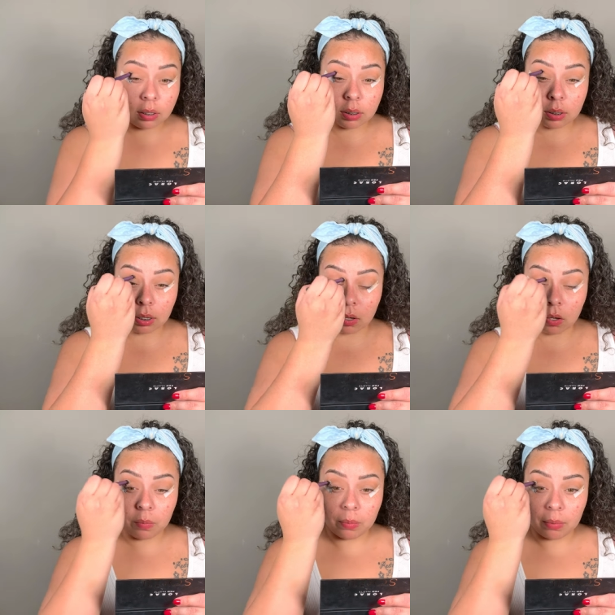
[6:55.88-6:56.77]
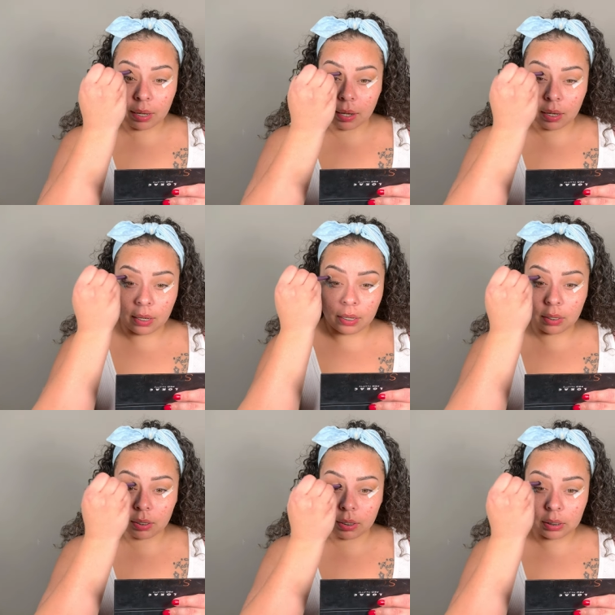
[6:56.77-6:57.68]
Just gonna open my eye
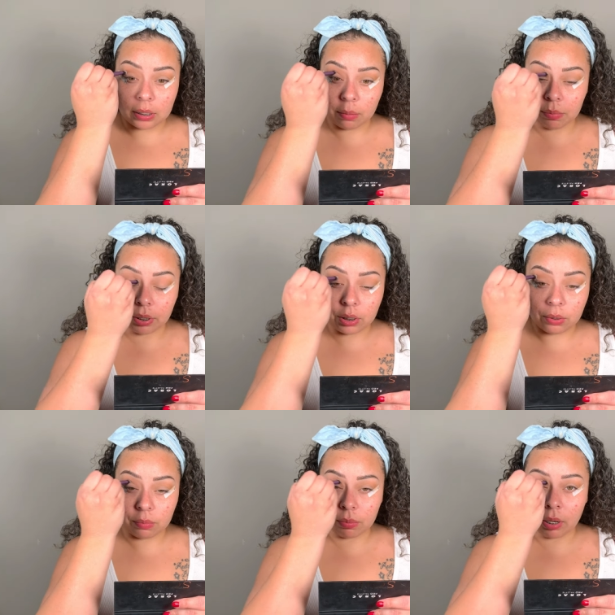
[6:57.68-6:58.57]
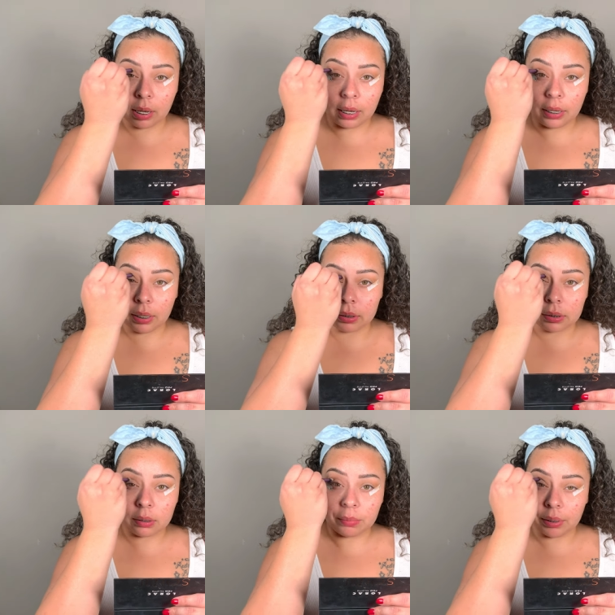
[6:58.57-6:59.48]
and then dig that brush right
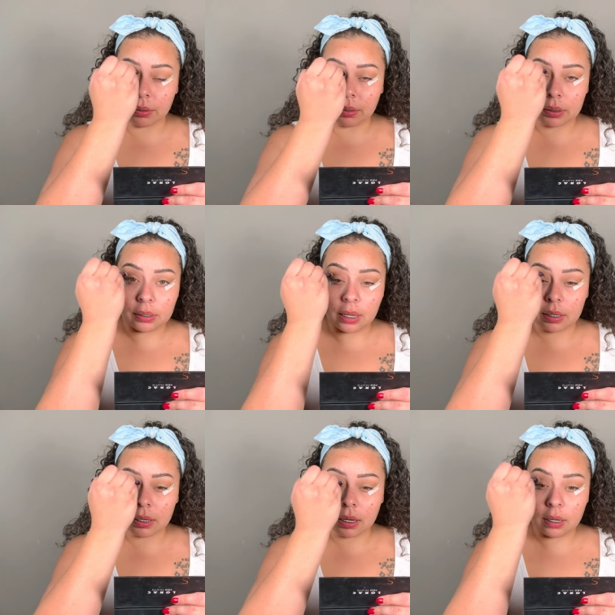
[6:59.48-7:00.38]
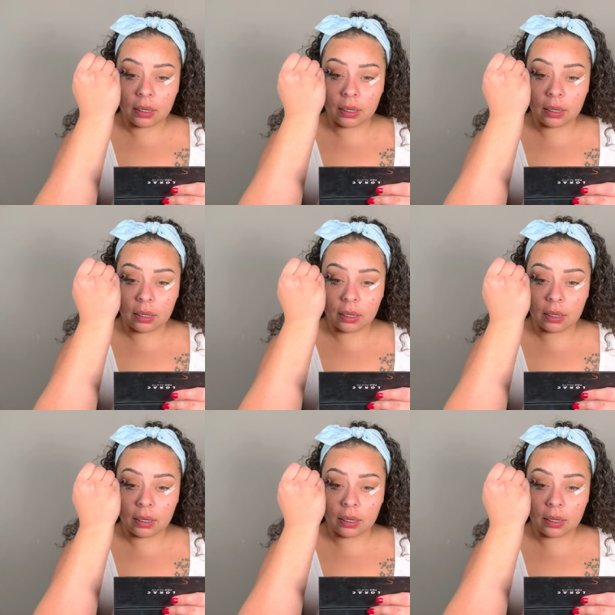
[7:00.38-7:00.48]
into my crease like that.